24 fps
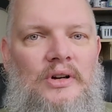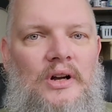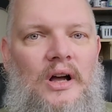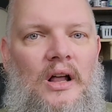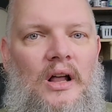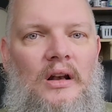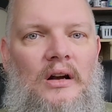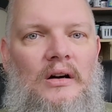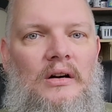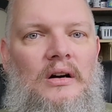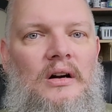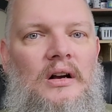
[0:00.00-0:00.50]

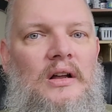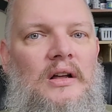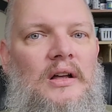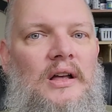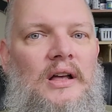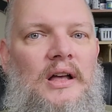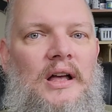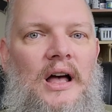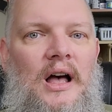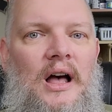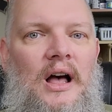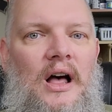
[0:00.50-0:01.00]
Color,
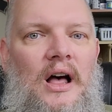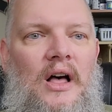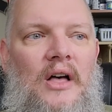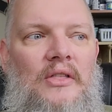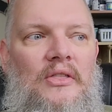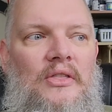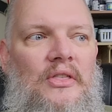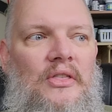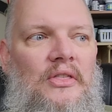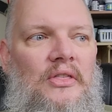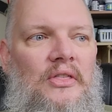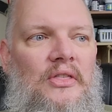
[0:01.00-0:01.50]
uh,
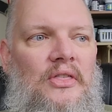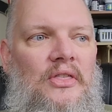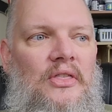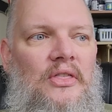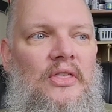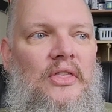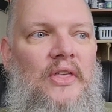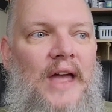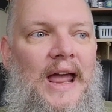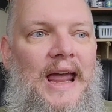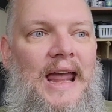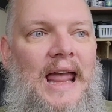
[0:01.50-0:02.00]

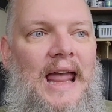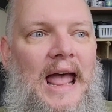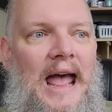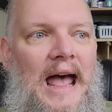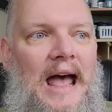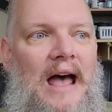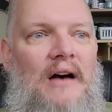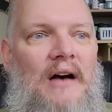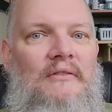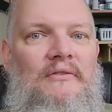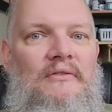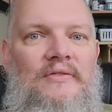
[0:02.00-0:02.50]
they
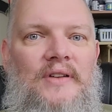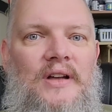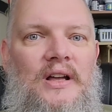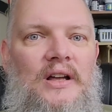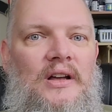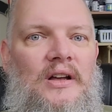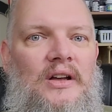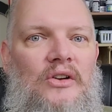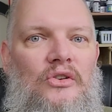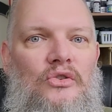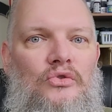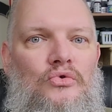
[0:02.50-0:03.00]
have
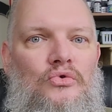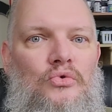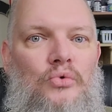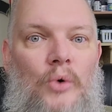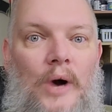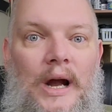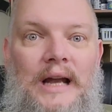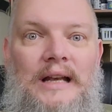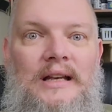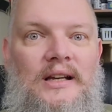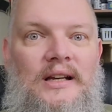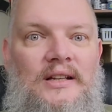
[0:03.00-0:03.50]

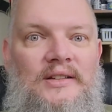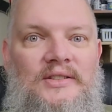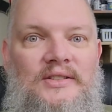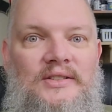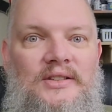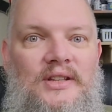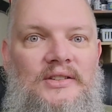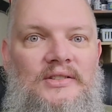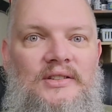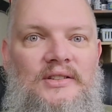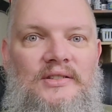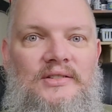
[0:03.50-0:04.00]
great
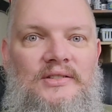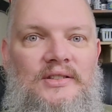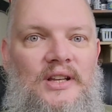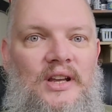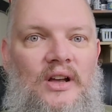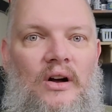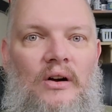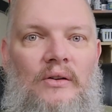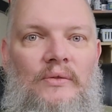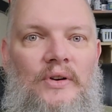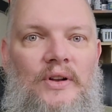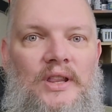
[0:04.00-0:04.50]
consistency
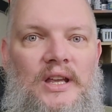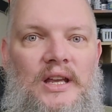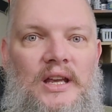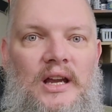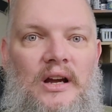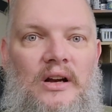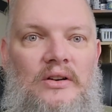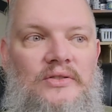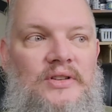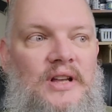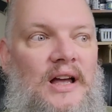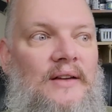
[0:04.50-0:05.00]
over the
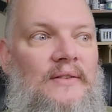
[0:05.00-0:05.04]
years.